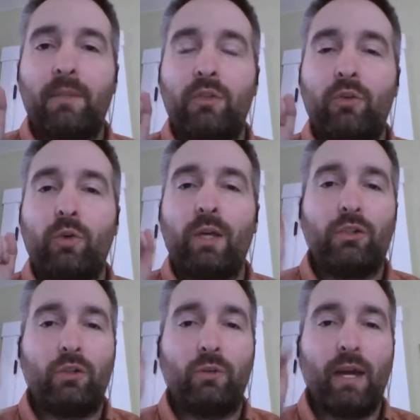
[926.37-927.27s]
as usual. I
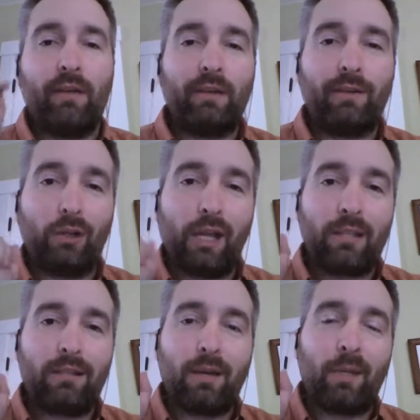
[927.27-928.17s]
do have another
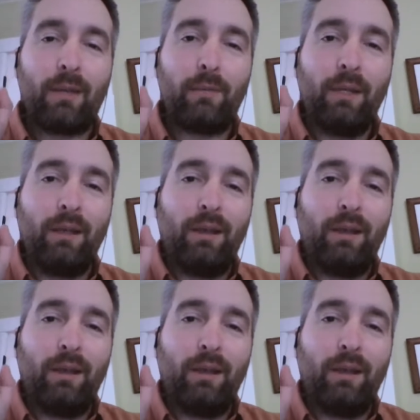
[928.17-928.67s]
guest coming up,